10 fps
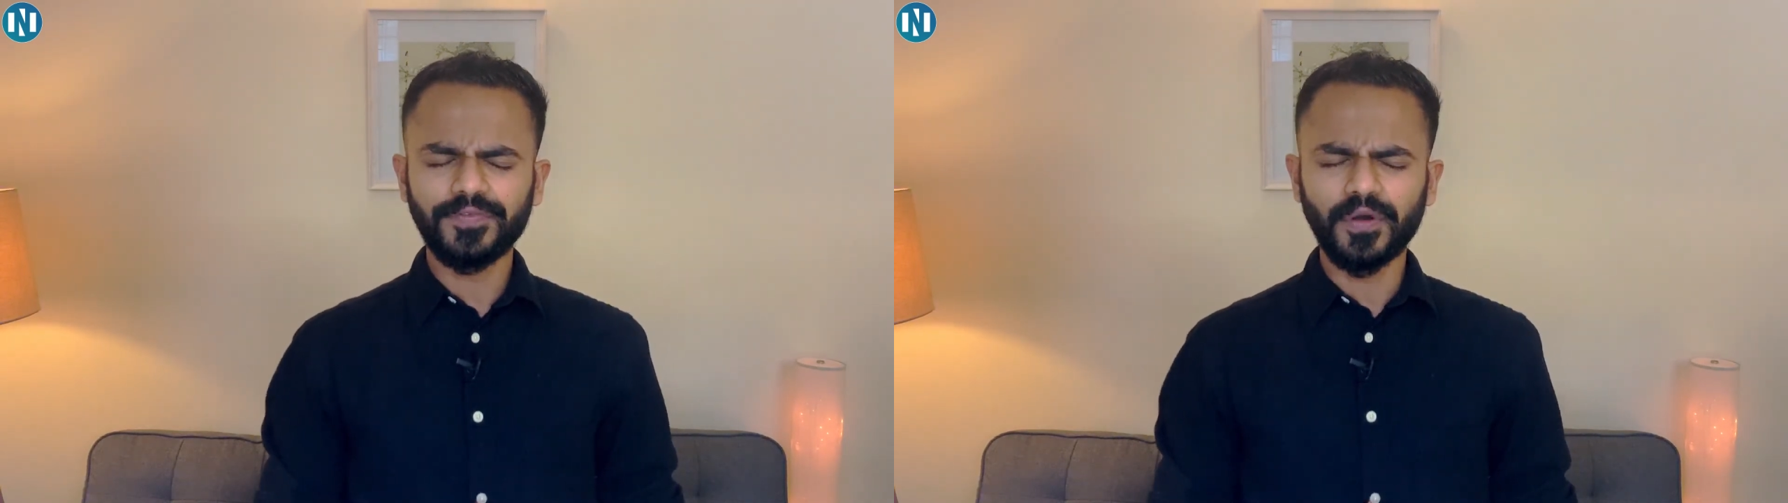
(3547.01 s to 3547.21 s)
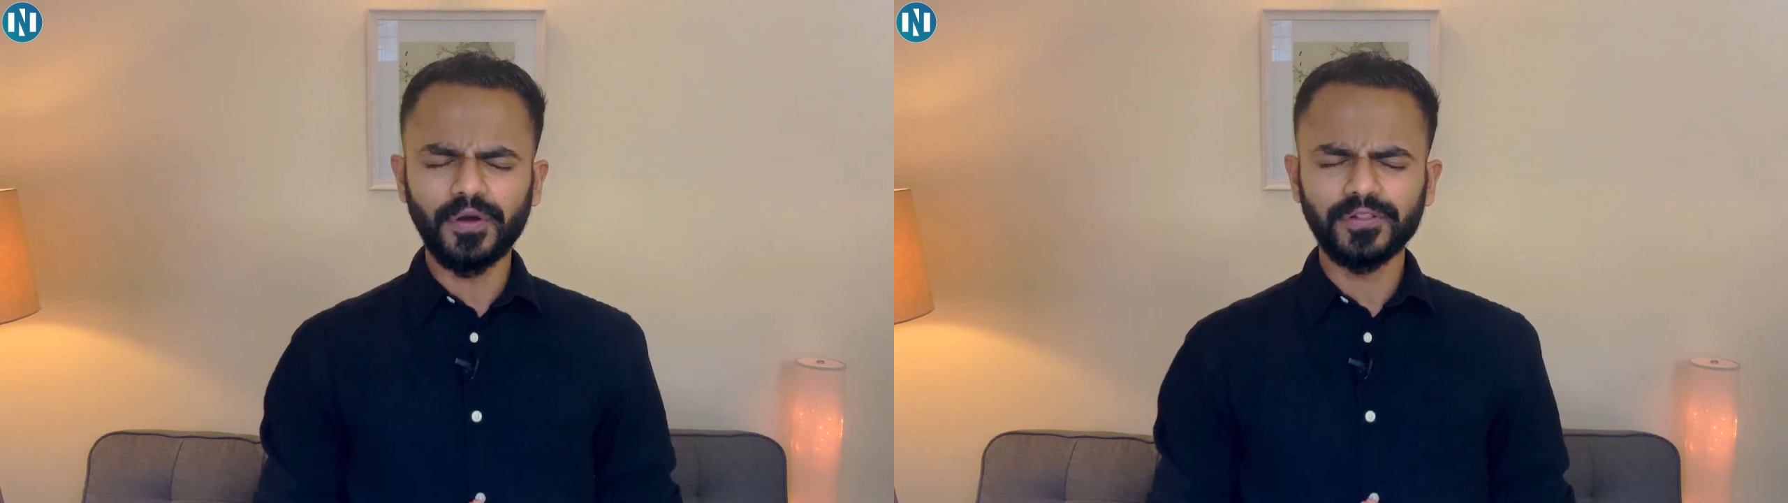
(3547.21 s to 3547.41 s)

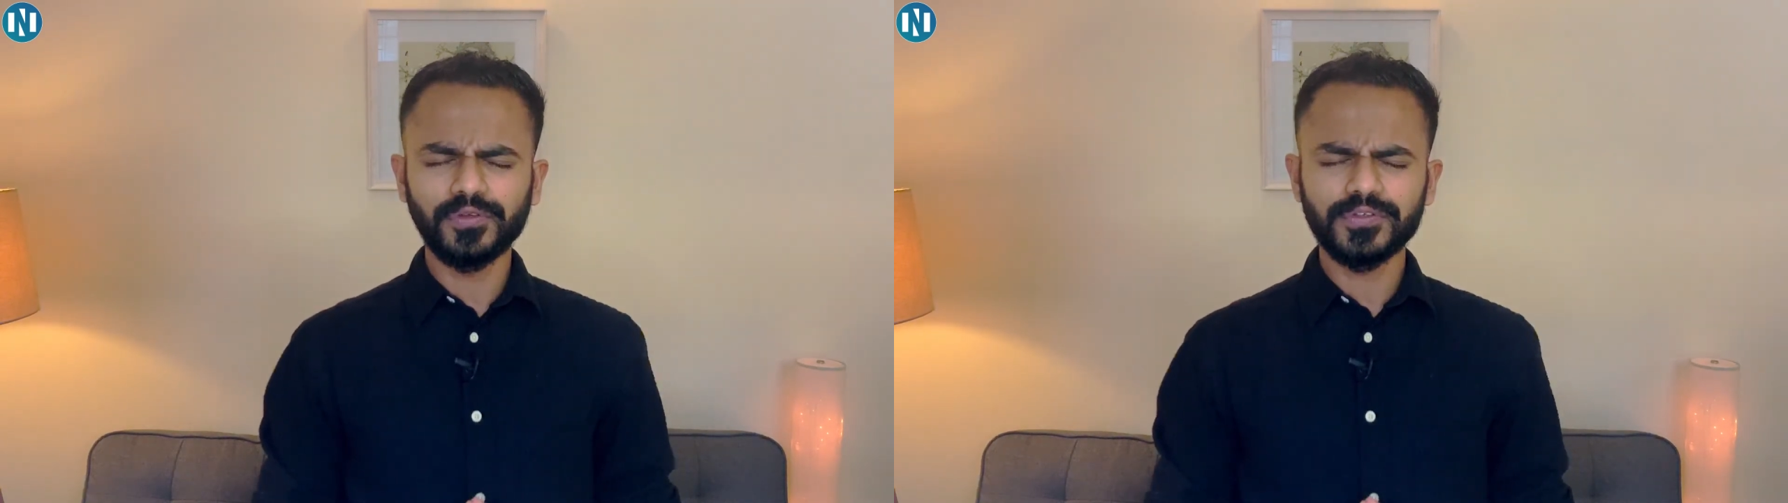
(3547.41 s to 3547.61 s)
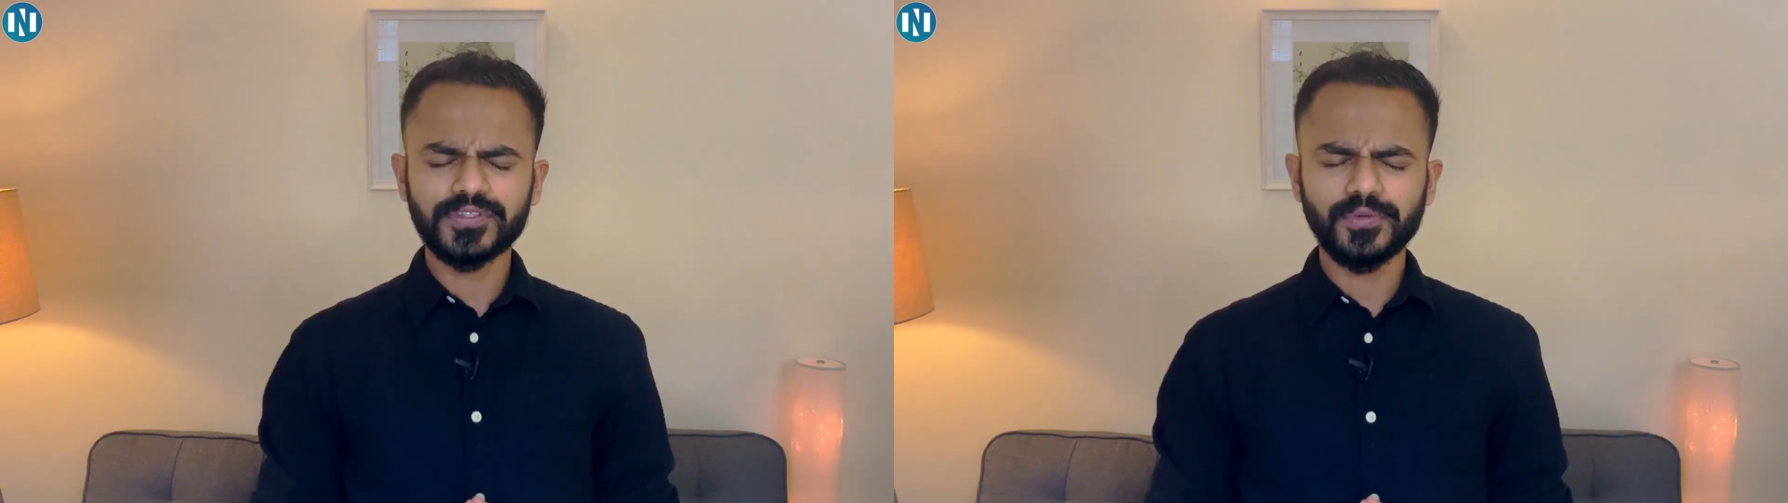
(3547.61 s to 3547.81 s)
for all
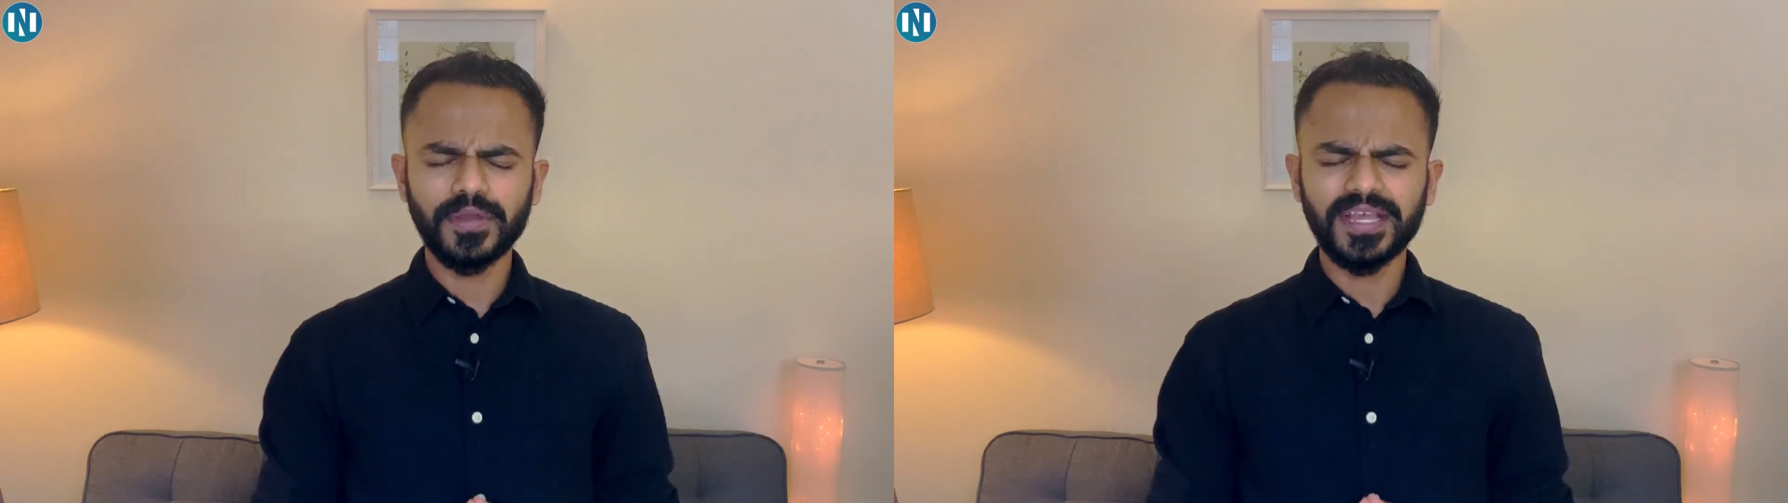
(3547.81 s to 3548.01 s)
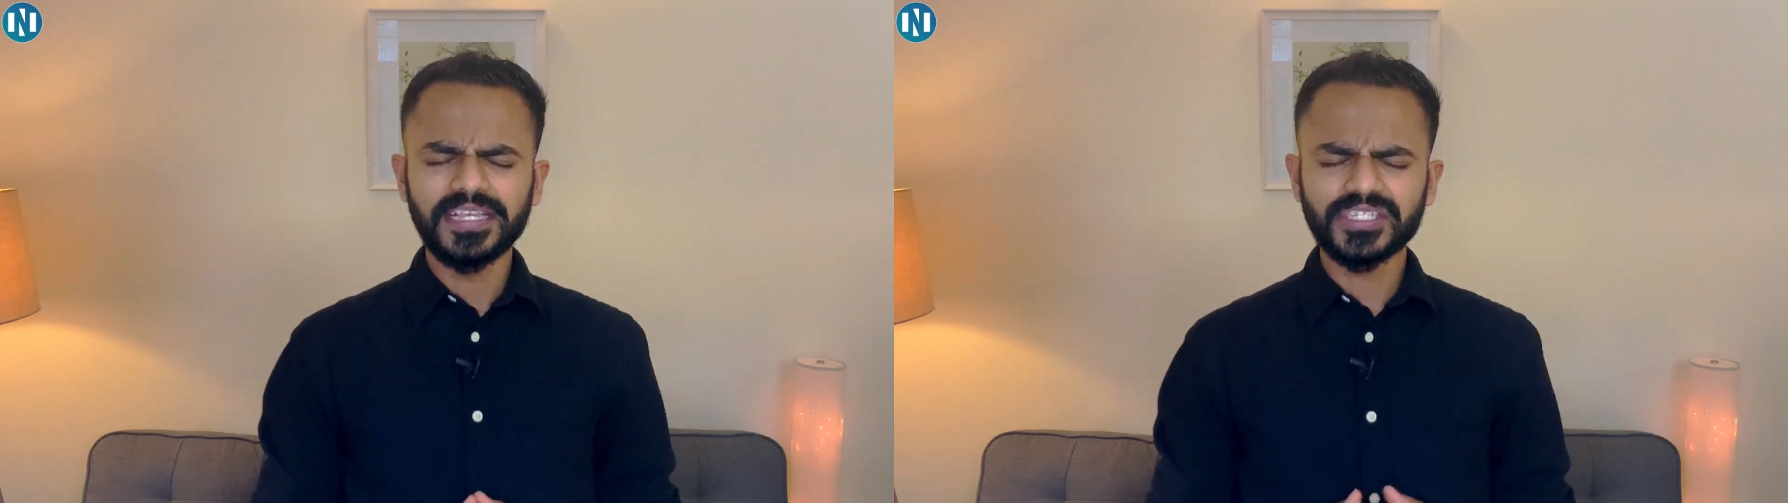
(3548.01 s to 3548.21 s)
those who are